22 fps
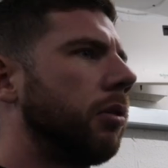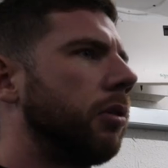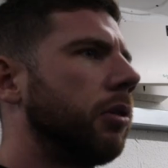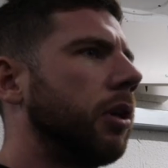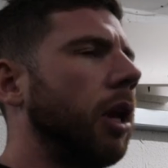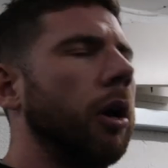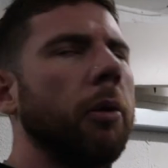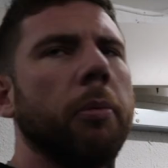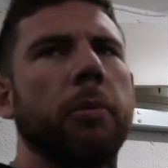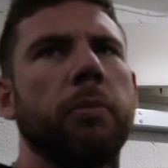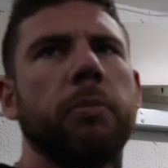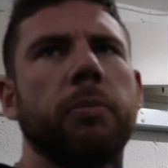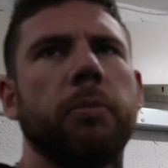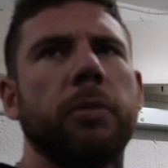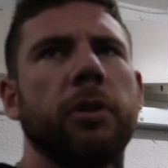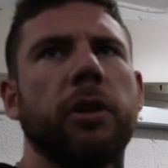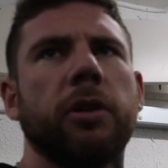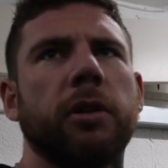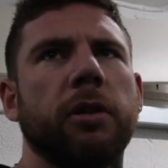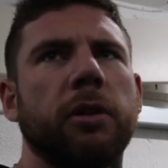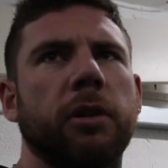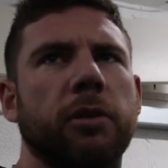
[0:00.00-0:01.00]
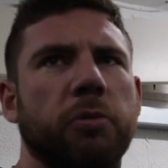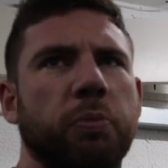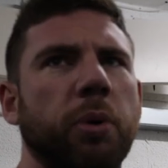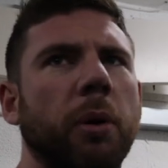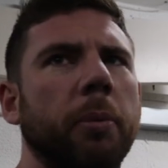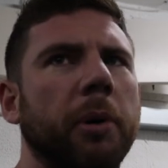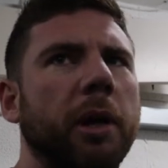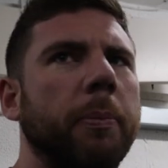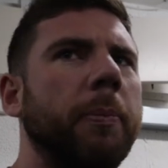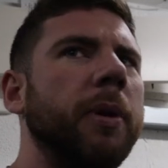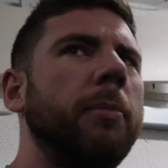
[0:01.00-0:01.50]
No, there's
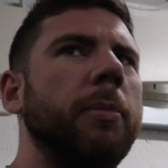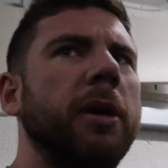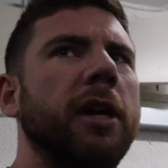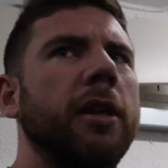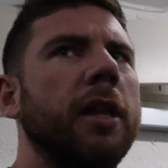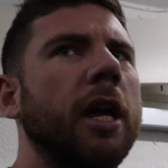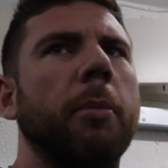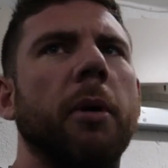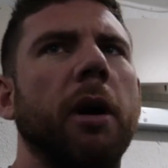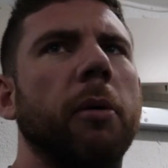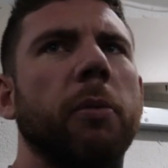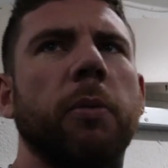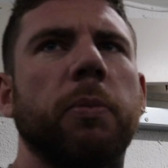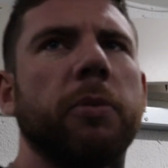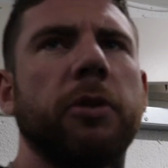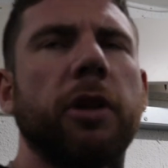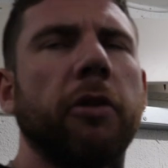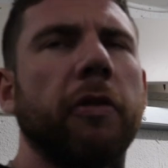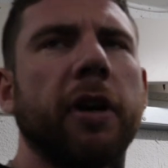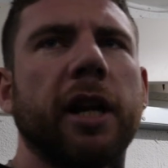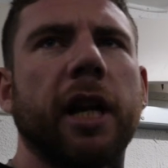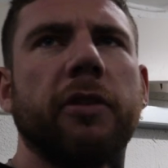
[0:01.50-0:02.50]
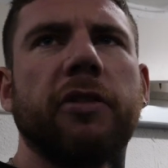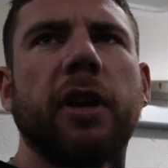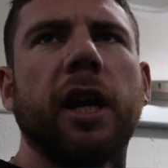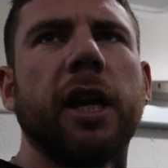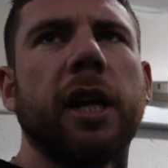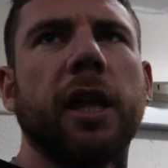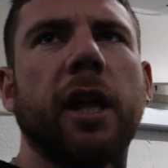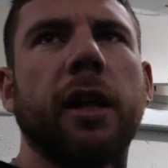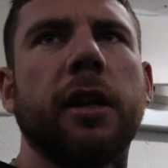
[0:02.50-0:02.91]
probably a PB there, but I don't reckon I'll take it.